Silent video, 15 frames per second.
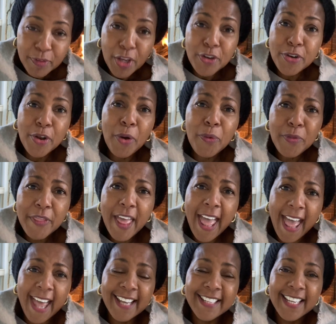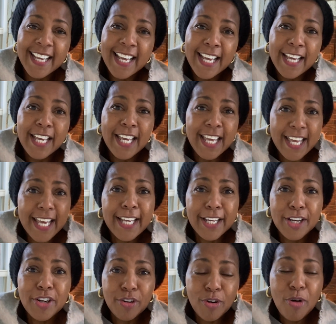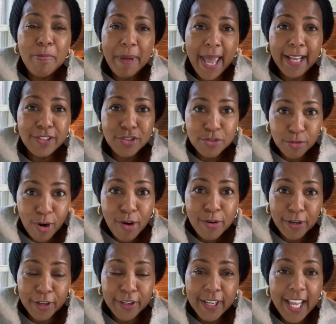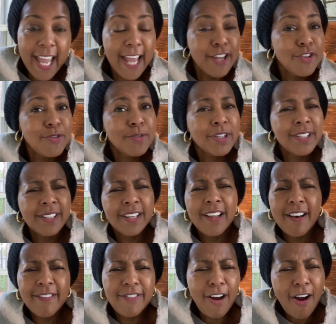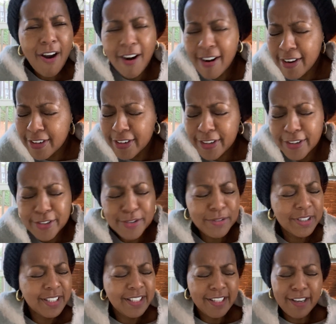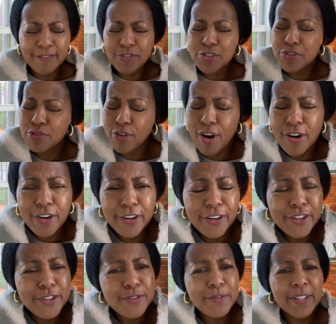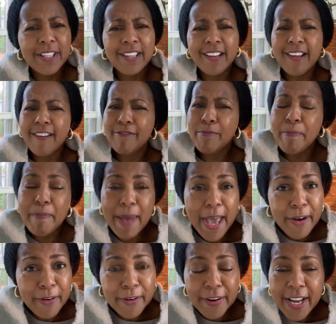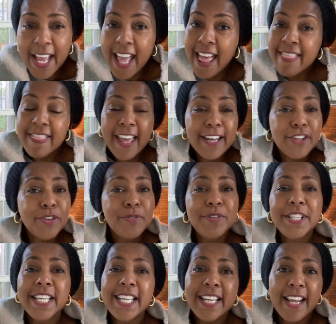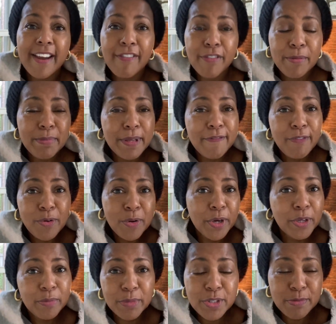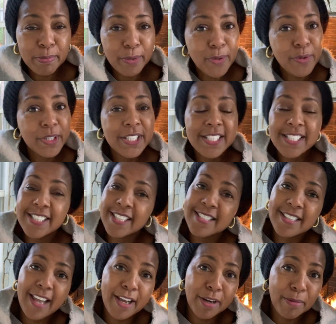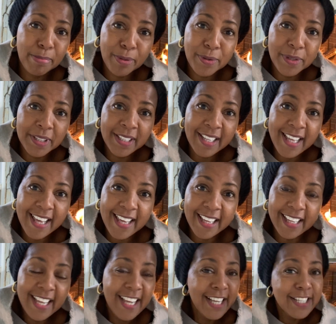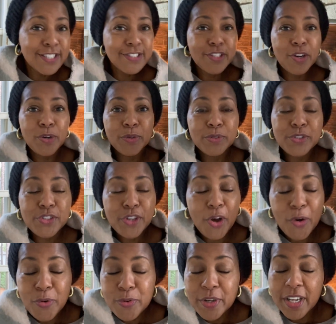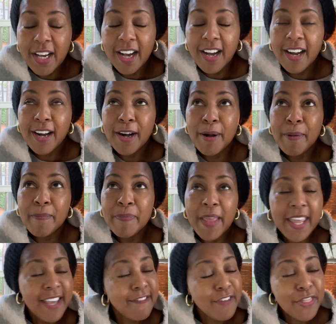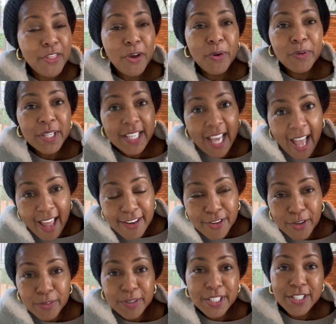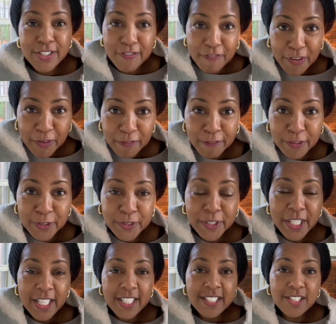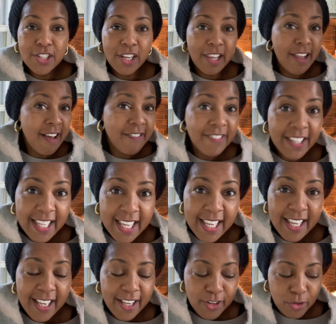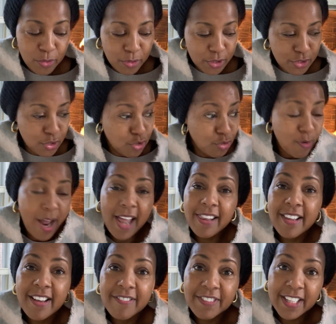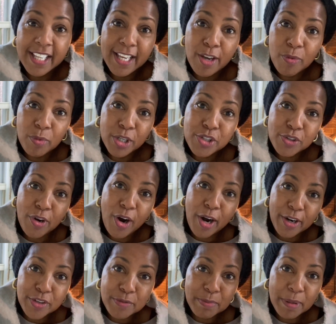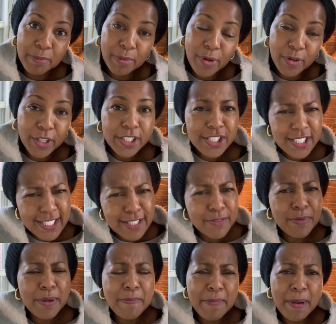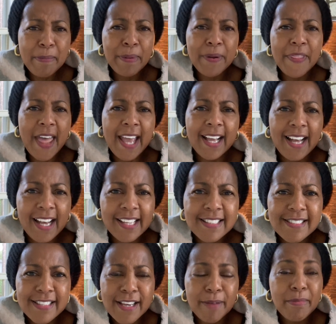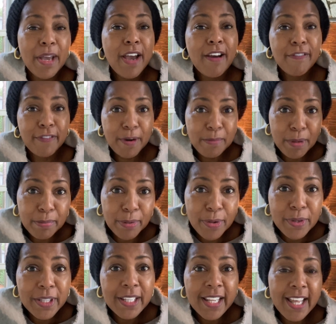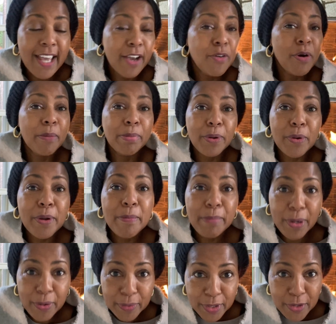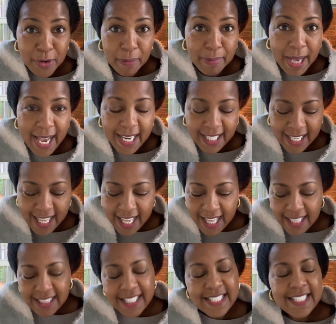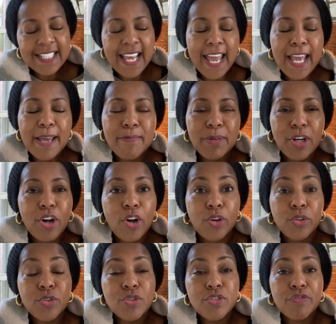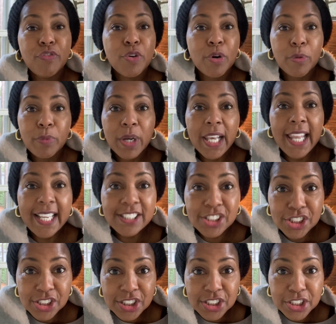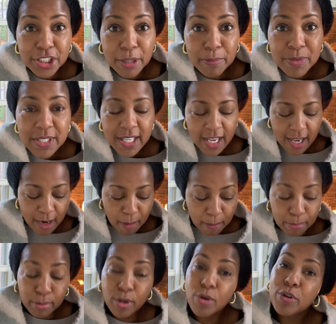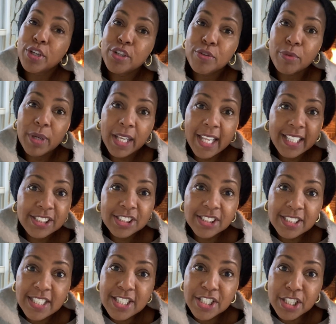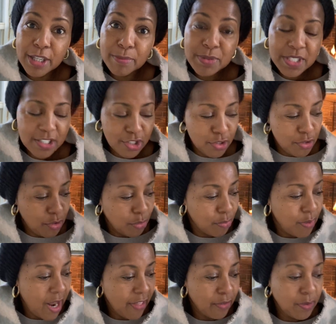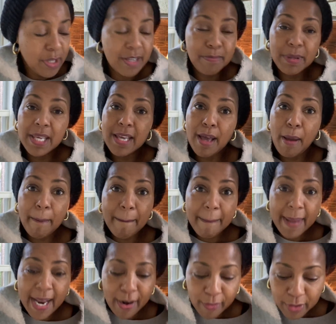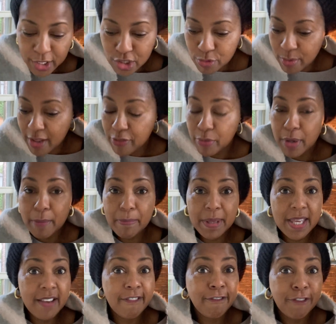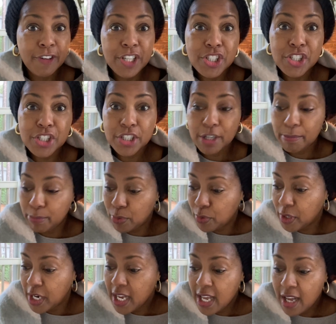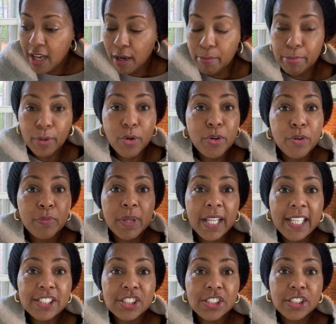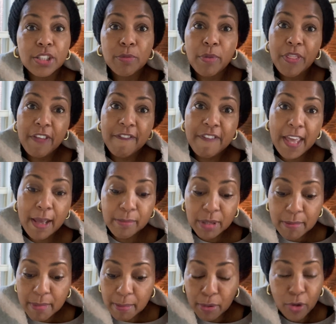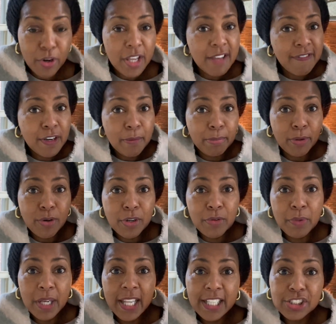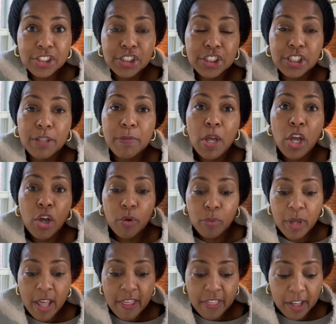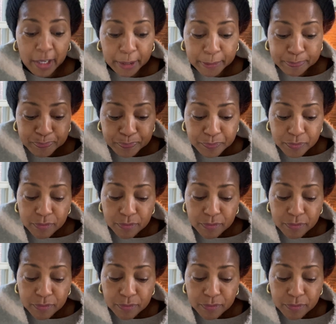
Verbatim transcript: know that it can grow back stronger and you can love harder, you can love stronger, you can love better than you did ever before it was broken, just like a broken leg. So don't, um, even though I know it's fearful to love again or to try love again once your heart has been broken, just remember that concept from a broken leg or a broken bone in your body. The same goes for relationships, broken relationships, you know, rather it be a marriage, rather it be a friendship or a broken relationship with a family member, or even a broken relationship with, um,